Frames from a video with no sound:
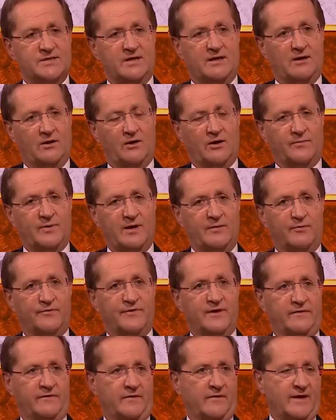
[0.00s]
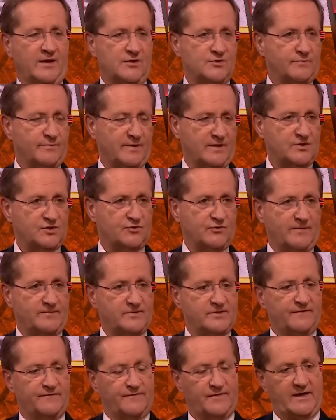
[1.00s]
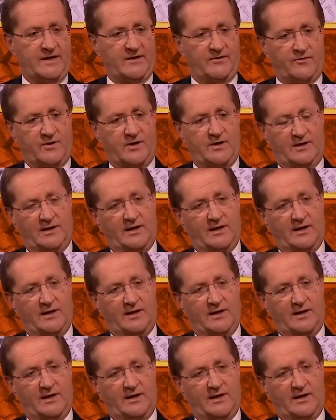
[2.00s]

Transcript: You know, a lot of people think that they should be stripped of their